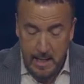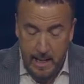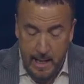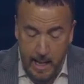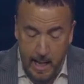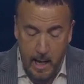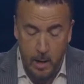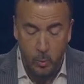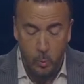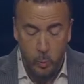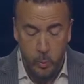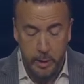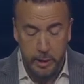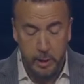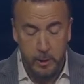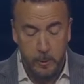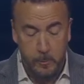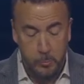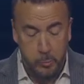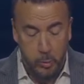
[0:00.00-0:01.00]
I
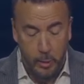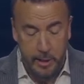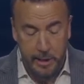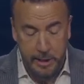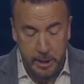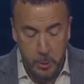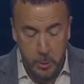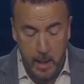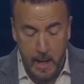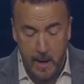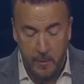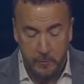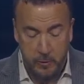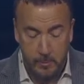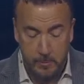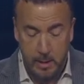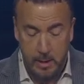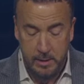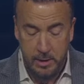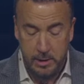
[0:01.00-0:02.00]
will bring you out
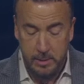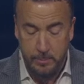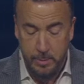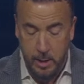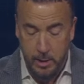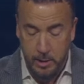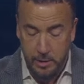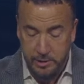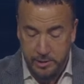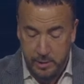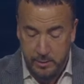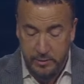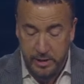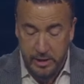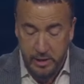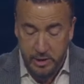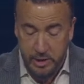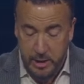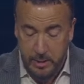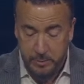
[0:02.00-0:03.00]
from under the burdens of
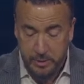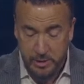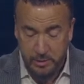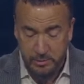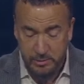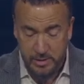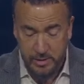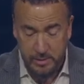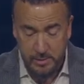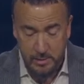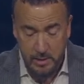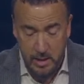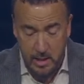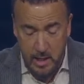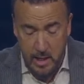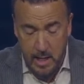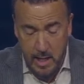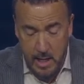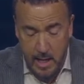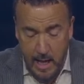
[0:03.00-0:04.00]
the Egyptians.
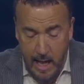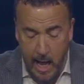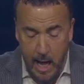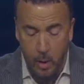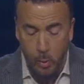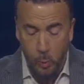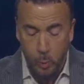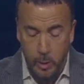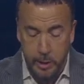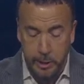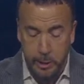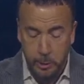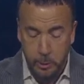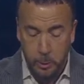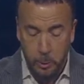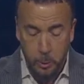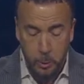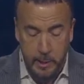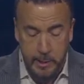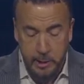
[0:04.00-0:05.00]
I
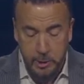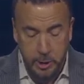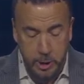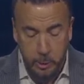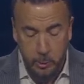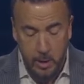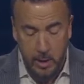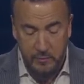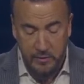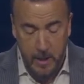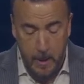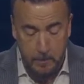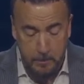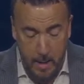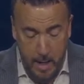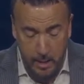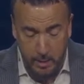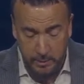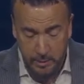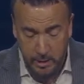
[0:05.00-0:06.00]
will rid you of their
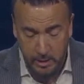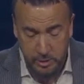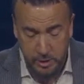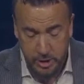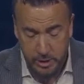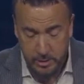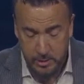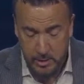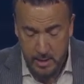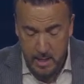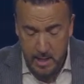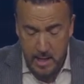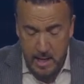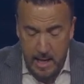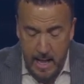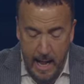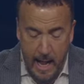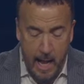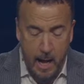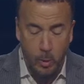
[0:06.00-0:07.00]
bondage.
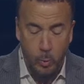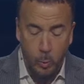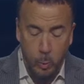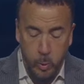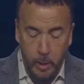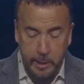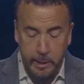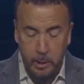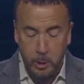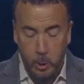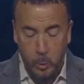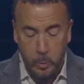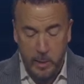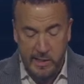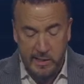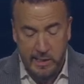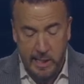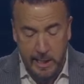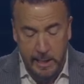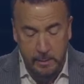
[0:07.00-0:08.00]
I will
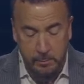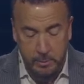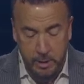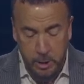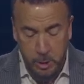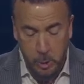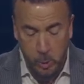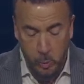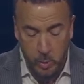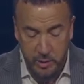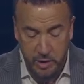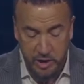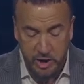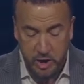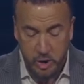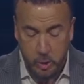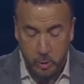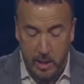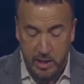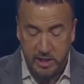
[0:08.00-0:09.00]
redeem you with a
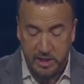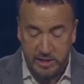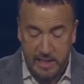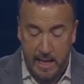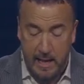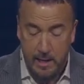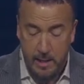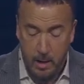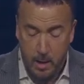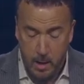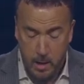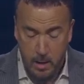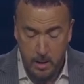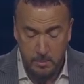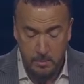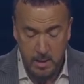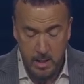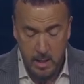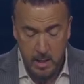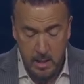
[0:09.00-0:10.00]
stretched out
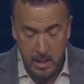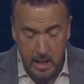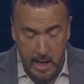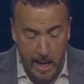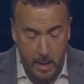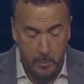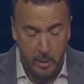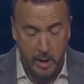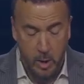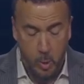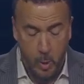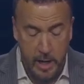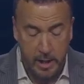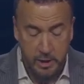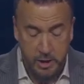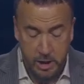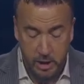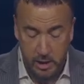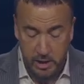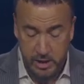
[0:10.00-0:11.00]
arm and with
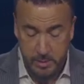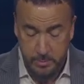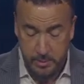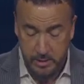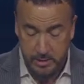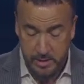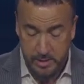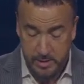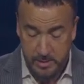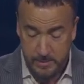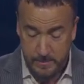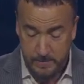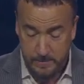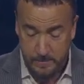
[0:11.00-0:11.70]
great judgments.